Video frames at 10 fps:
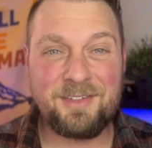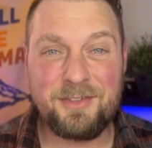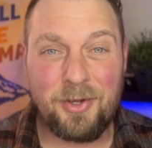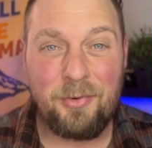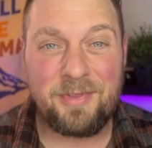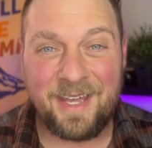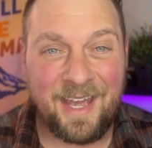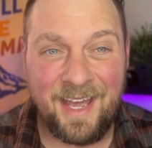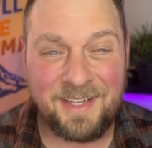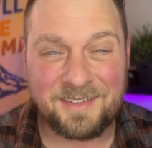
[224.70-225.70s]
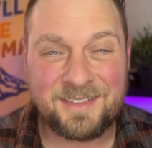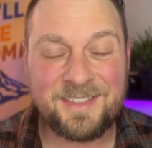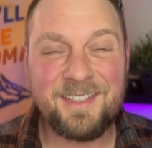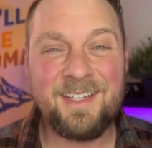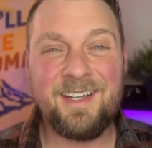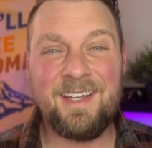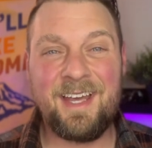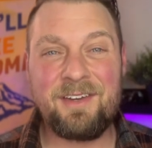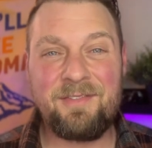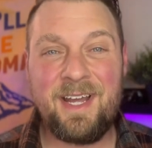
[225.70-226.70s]
No, they hadn't.
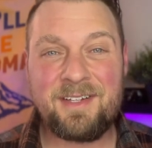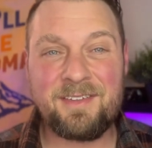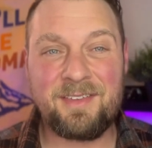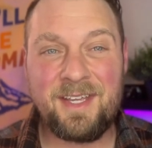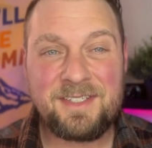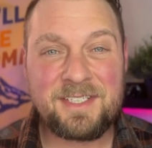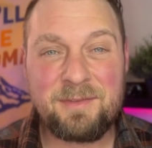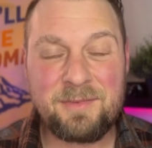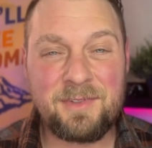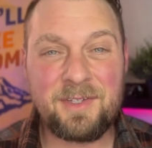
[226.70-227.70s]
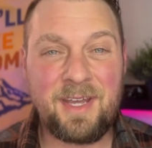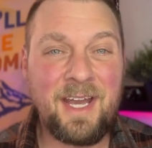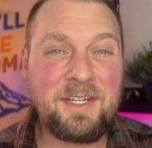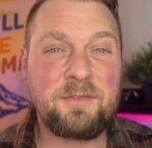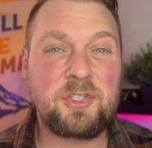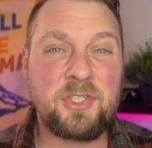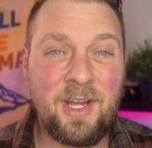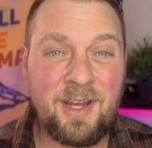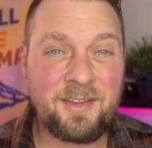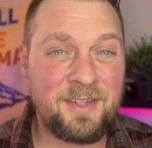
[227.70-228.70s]
And in fact, they seemed kind of
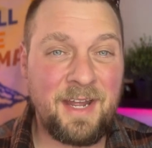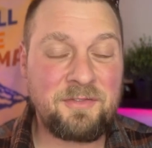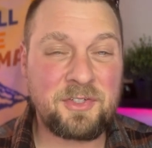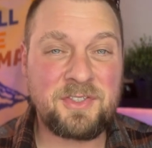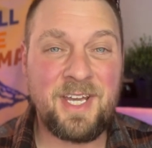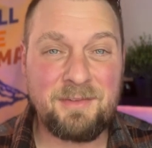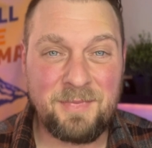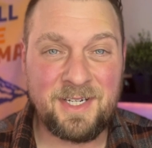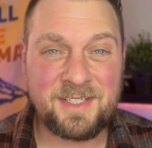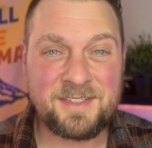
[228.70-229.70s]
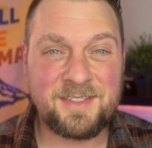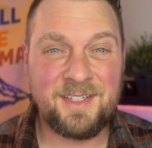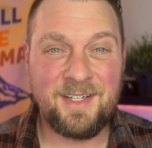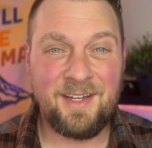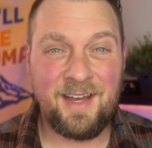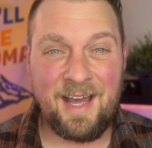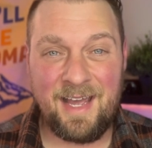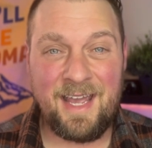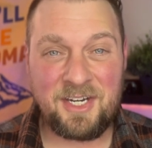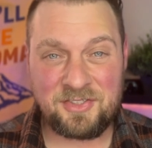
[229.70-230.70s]
shocked that after 10 minutes,
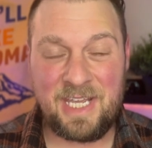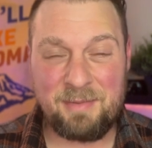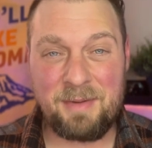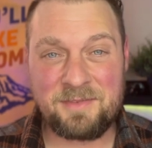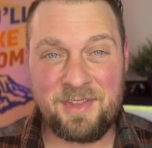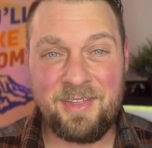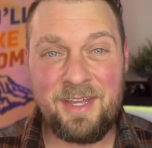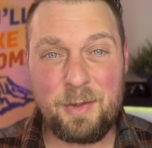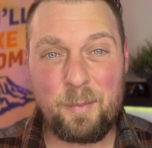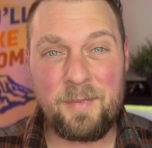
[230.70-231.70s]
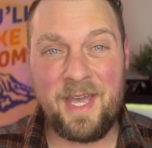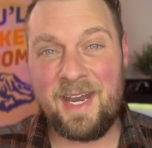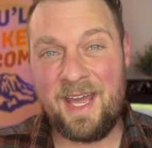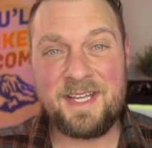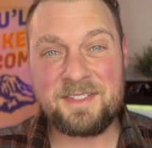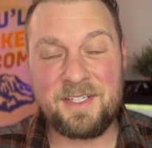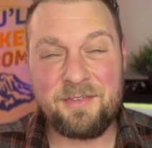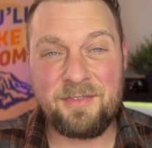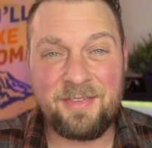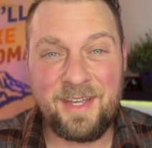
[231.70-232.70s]
I actually came up to them and asked
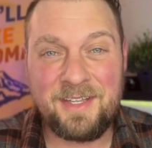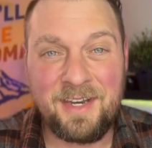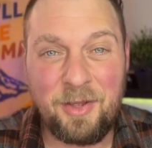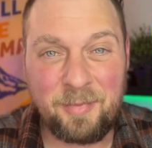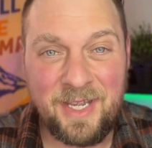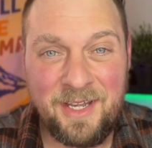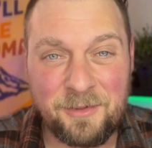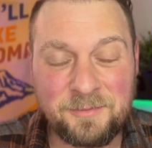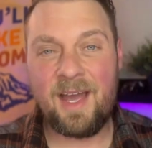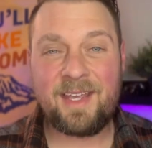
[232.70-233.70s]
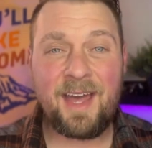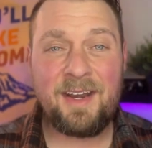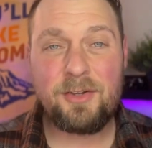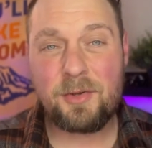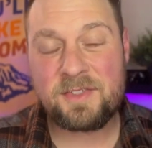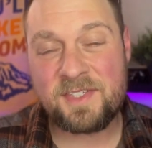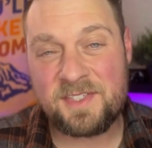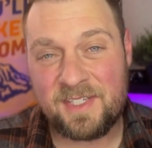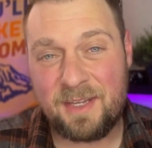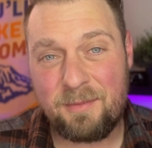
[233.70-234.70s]
if they could help me out. I kind of noticed the
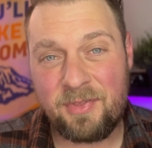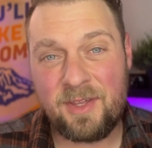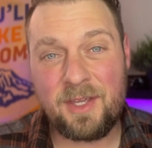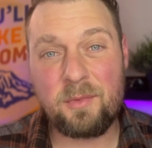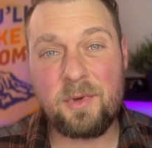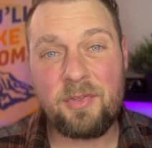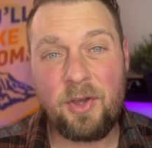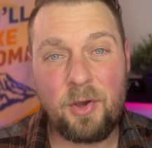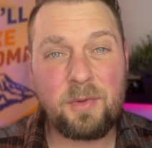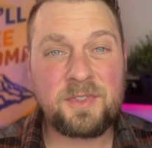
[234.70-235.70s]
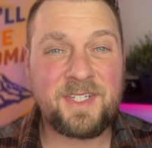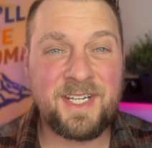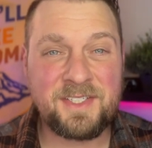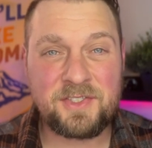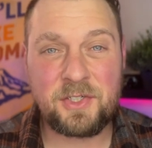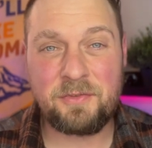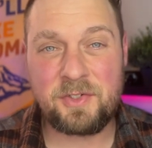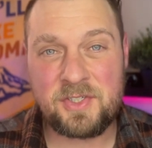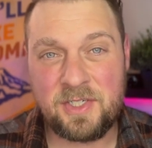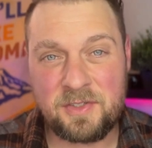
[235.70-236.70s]
same thing with hosts and
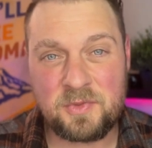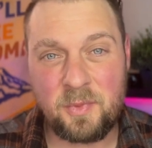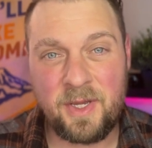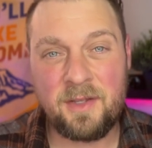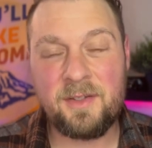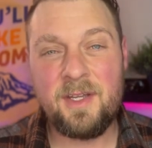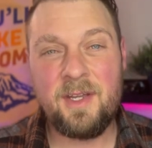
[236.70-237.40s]
servers here as well.